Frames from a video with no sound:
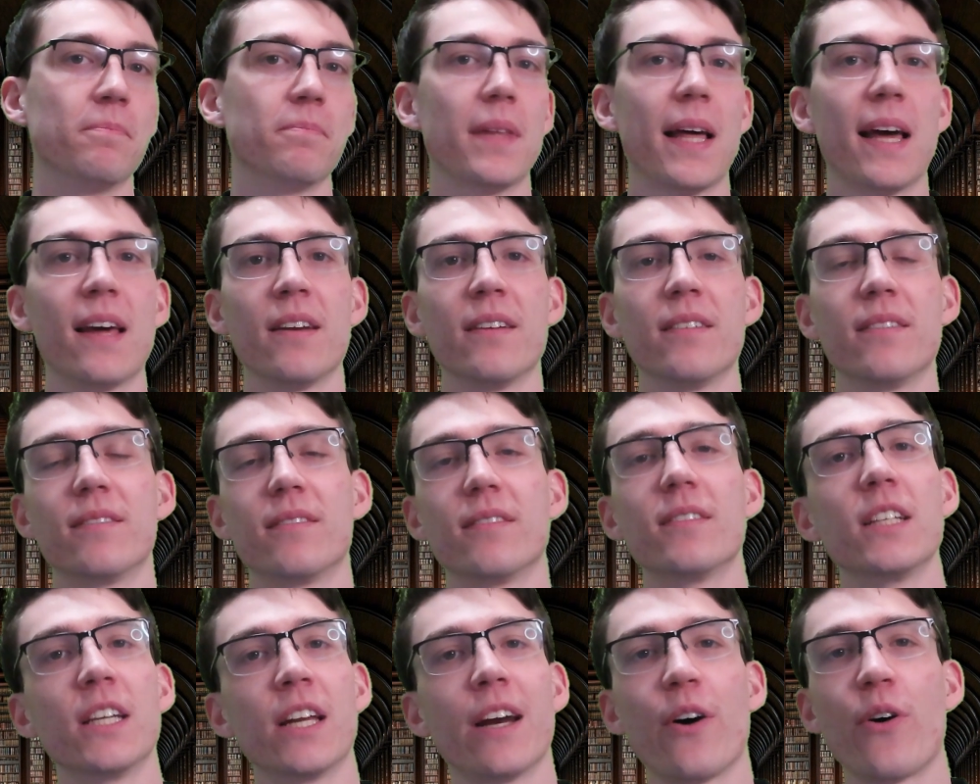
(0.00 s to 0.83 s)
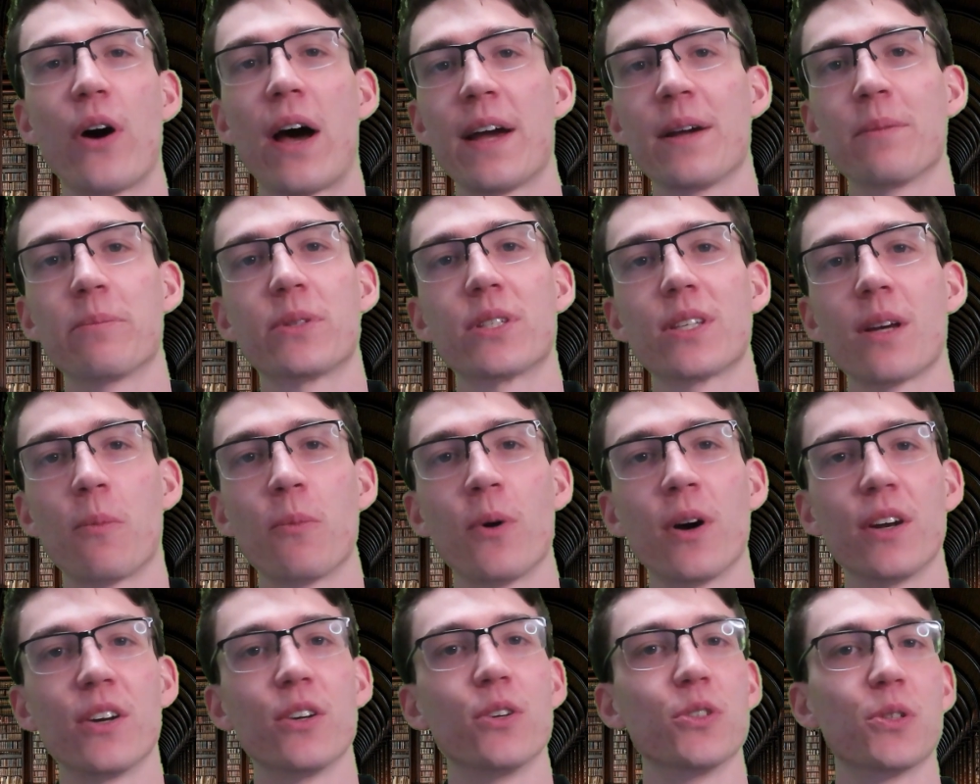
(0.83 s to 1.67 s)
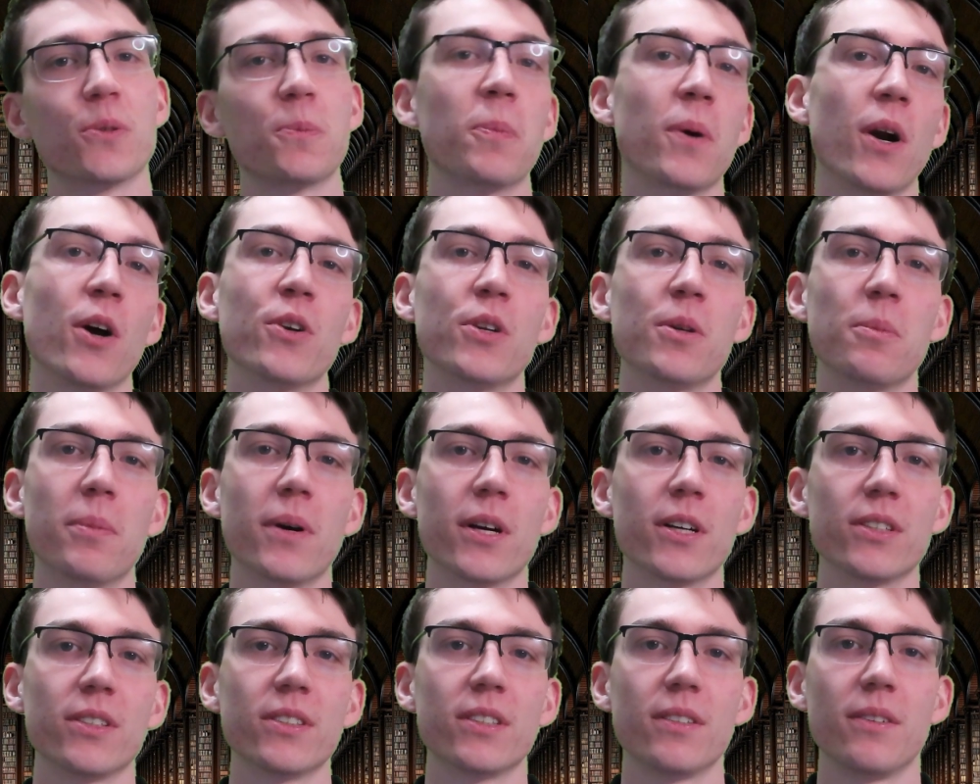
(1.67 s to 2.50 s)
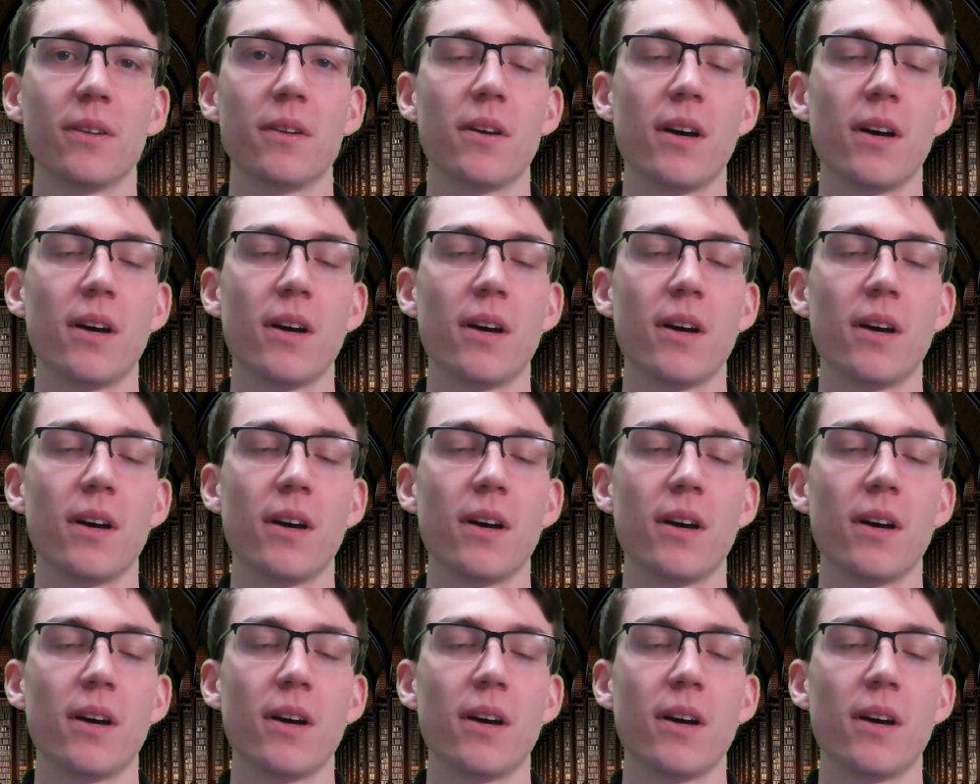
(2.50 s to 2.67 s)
And I am someone who's prone to